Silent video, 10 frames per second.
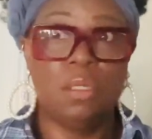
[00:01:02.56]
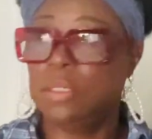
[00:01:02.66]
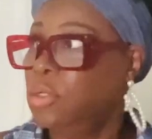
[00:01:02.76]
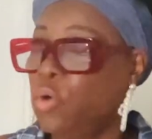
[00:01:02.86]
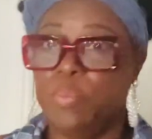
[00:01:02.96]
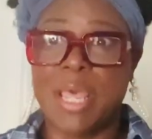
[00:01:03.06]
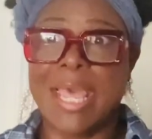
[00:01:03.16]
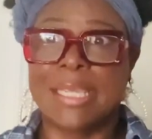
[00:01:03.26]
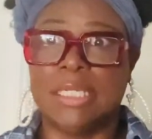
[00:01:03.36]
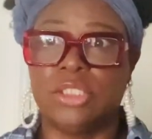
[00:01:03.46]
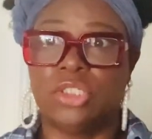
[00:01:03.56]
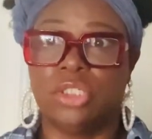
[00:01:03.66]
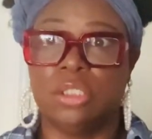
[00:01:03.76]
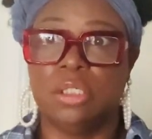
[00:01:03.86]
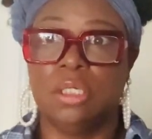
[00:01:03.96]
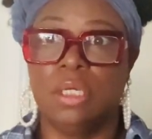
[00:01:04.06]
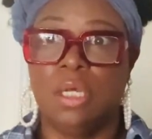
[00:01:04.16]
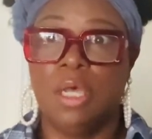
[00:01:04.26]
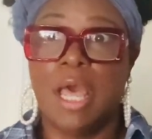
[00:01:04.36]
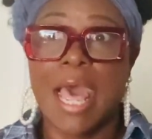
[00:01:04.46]
No package.
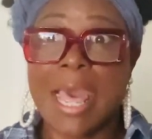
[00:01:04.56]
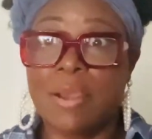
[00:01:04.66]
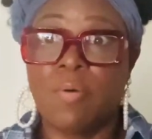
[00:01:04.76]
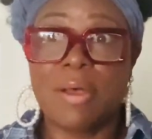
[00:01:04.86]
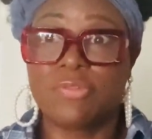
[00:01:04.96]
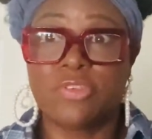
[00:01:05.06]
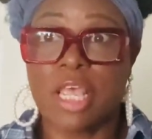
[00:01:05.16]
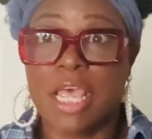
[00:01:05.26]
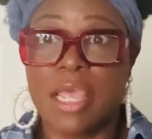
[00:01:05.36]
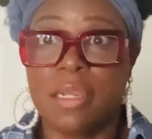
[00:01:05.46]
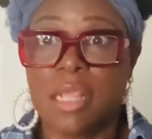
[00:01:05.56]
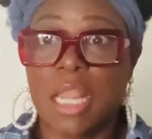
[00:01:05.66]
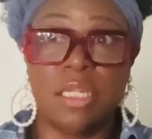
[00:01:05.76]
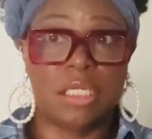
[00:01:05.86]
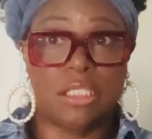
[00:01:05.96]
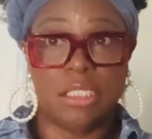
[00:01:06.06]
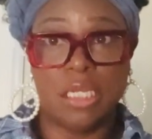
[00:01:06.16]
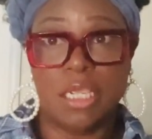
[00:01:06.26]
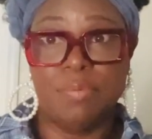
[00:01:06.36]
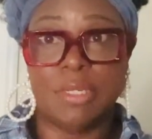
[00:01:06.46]
I go outside. I look at the
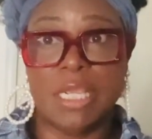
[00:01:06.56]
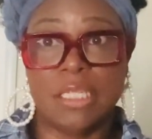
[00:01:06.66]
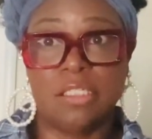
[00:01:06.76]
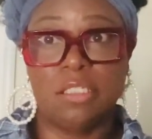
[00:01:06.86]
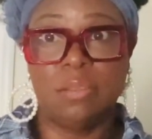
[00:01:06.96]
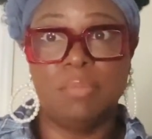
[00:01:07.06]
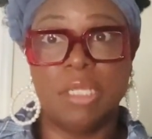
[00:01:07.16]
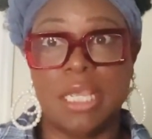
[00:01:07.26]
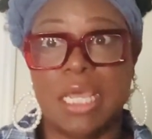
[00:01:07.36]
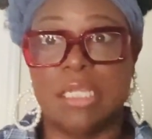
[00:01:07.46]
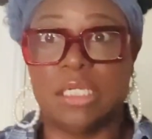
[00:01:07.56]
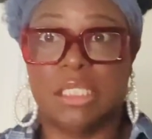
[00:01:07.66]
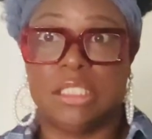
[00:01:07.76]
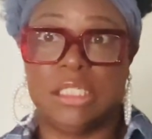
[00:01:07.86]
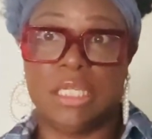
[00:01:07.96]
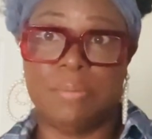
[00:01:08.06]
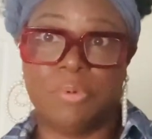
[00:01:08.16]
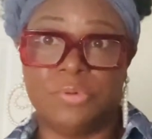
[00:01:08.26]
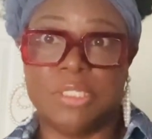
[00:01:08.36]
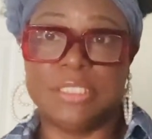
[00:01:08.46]
neighbor next to me. I look at the neighbor
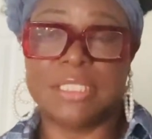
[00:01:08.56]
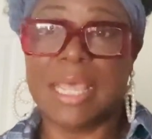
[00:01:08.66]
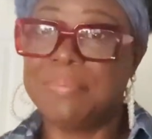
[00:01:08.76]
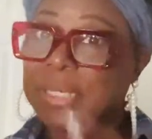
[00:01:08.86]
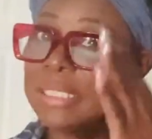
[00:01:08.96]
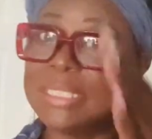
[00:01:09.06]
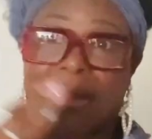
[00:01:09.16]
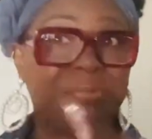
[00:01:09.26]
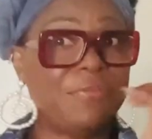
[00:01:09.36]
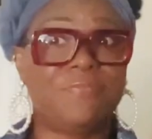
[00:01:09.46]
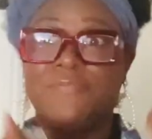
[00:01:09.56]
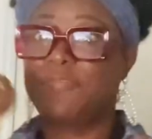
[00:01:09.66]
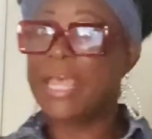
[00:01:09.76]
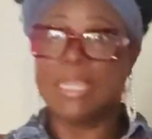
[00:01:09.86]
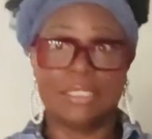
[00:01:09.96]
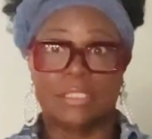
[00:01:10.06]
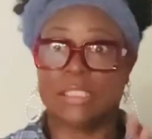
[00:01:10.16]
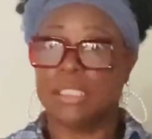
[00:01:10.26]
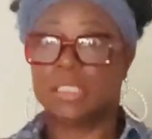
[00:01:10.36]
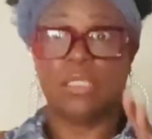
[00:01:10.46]
on this side because I will
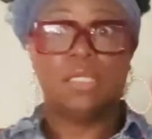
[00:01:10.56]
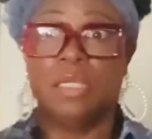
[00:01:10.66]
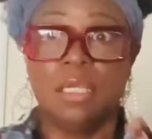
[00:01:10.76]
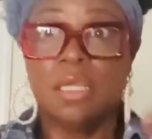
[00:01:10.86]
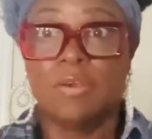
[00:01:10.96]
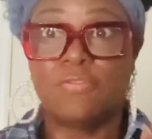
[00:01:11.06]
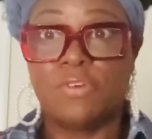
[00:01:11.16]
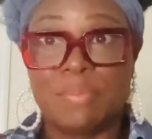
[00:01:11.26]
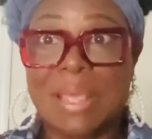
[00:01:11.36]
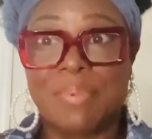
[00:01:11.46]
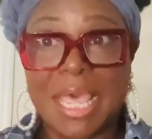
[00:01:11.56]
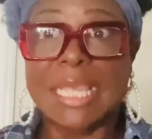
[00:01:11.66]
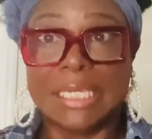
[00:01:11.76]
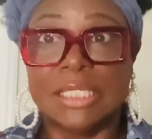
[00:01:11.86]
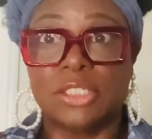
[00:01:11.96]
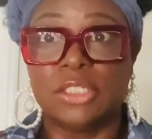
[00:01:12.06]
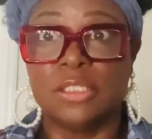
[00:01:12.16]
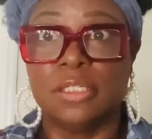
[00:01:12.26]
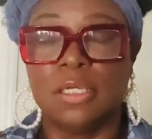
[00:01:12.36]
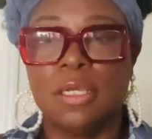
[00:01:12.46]
fight for my package.
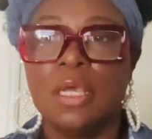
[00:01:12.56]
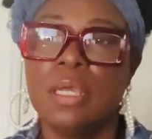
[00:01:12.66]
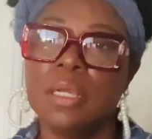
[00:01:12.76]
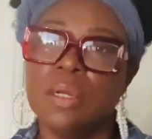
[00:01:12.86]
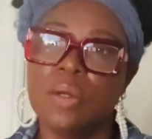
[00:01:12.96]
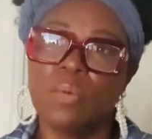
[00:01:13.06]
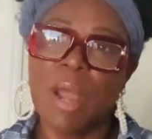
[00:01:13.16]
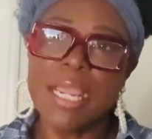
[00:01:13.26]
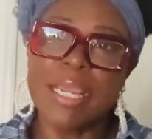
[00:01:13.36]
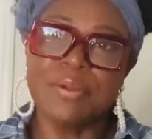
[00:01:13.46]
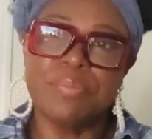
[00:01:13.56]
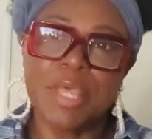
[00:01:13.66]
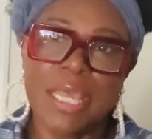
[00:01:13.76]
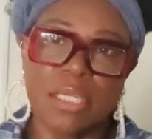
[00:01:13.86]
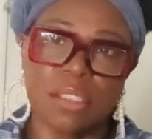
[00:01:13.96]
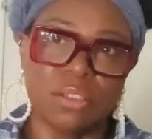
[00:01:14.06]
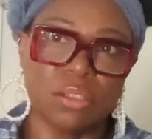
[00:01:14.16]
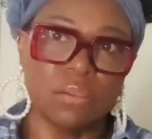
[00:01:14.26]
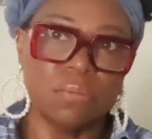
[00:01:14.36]
Why ain't got no package?